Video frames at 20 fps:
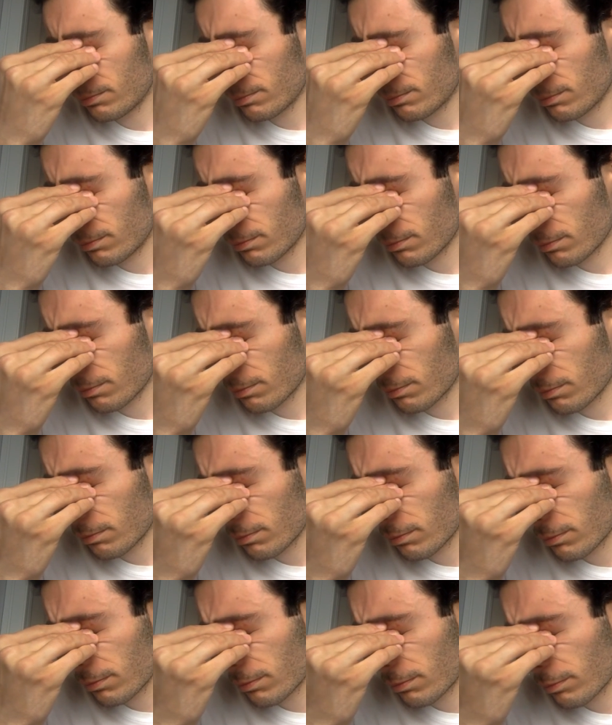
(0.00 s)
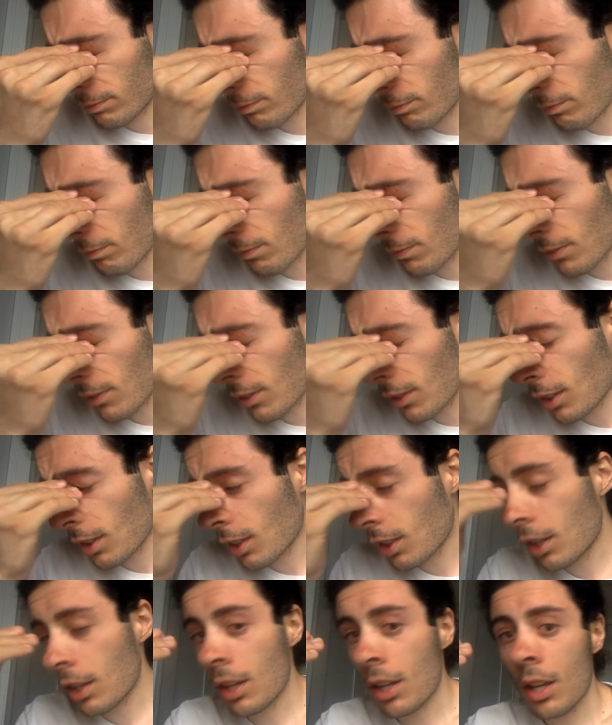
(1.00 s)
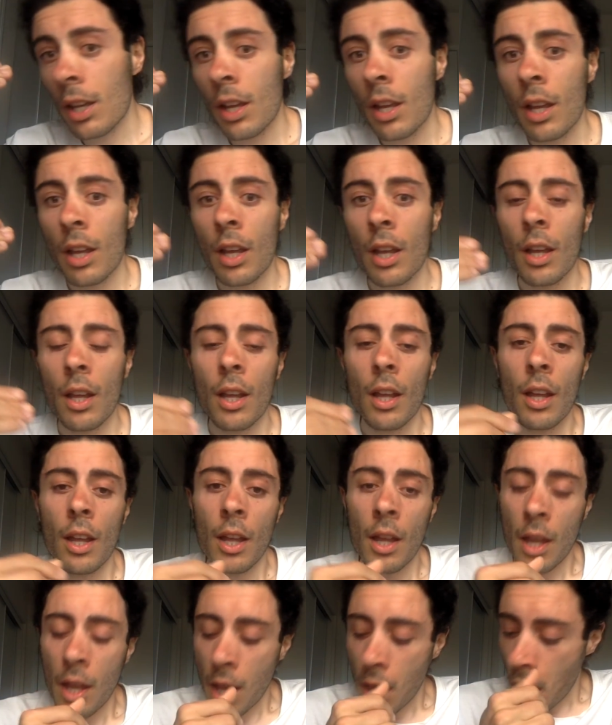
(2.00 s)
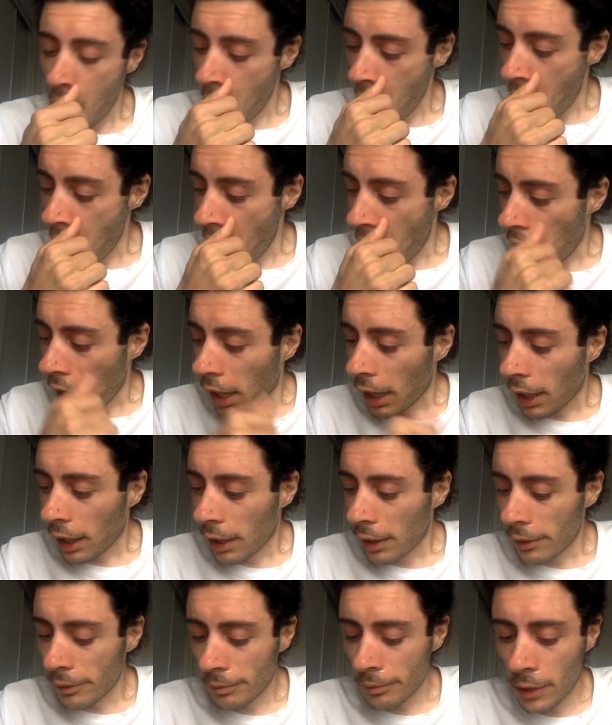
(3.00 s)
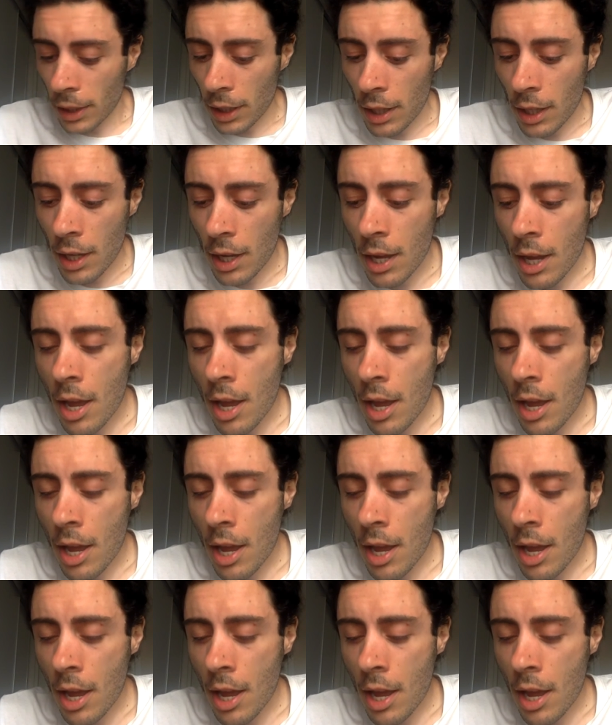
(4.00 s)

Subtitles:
Nothing is said.